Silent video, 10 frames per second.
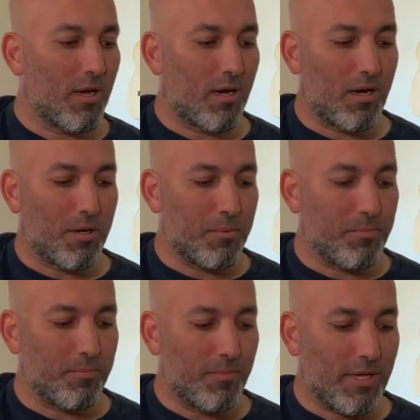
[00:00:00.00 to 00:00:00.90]

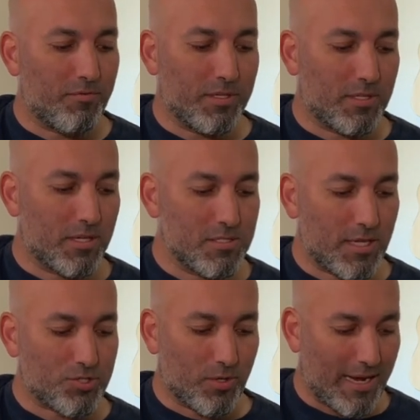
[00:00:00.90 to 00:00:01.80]
If it does,
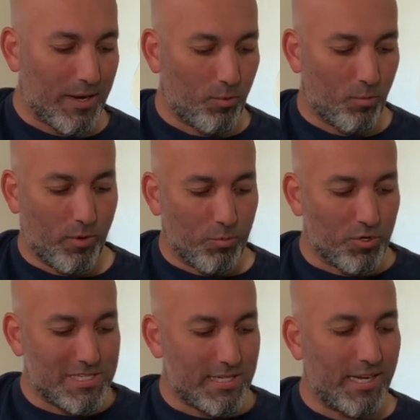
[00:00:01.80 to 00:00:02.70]
that's okay. When
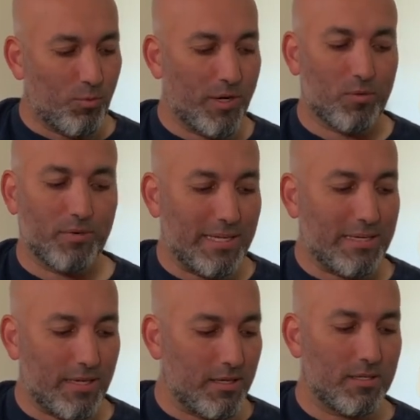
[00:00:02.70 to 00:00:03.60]
we're sitting, we don't really
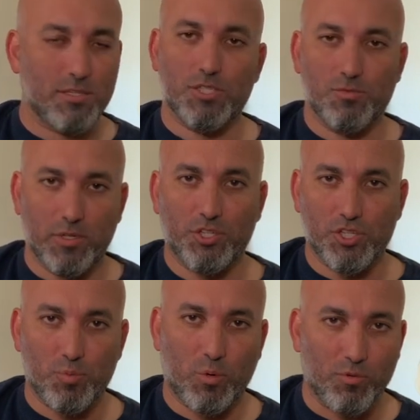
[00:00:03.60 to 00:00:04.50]
need it. This is really
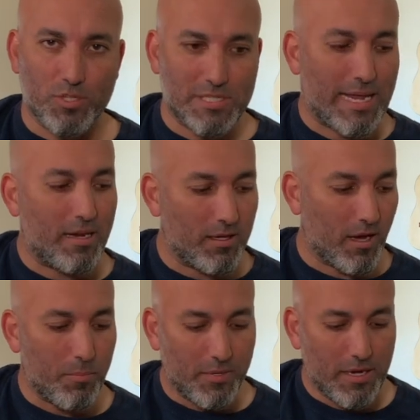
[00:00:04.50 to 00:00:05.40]
just when we're standing
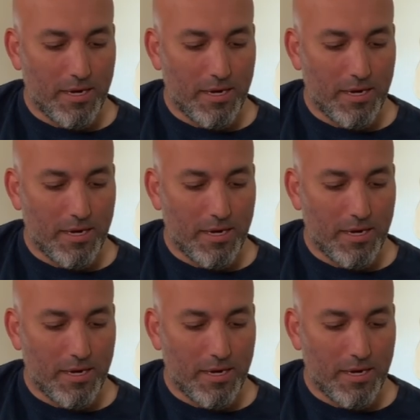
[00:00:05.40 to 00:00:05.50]
up.